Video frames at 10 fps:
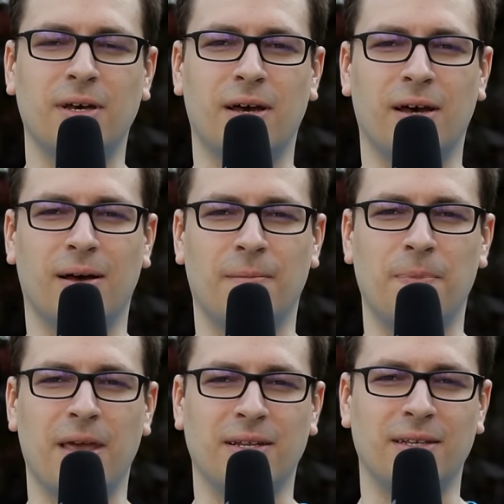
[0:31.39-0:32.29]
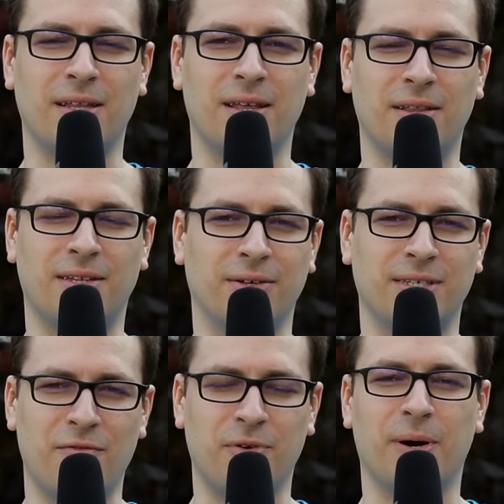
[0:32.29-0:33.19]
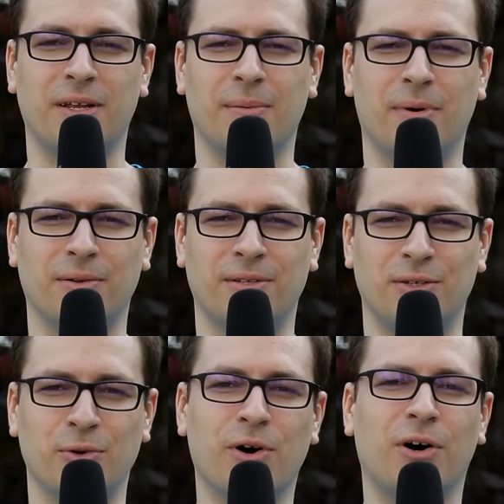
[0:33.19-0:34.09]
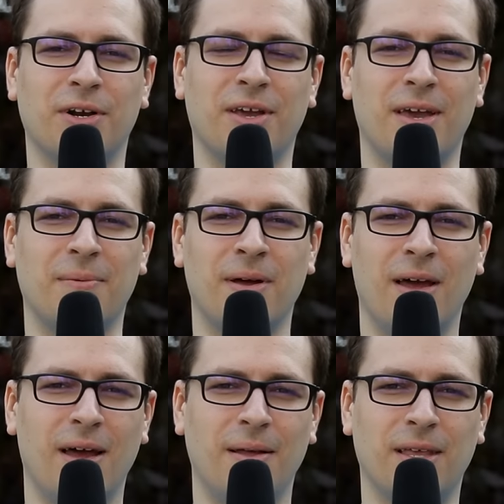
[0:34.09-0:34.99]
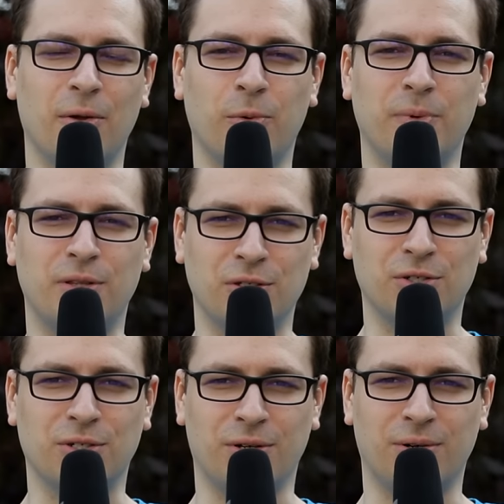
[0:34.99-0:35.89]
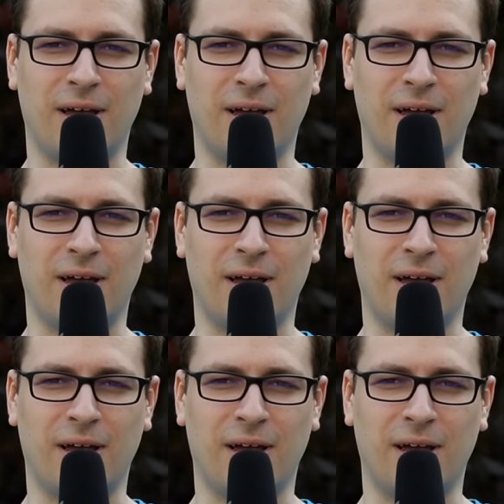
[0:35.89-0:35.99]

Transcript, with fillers: and tells everybody about the new card game that will be digital.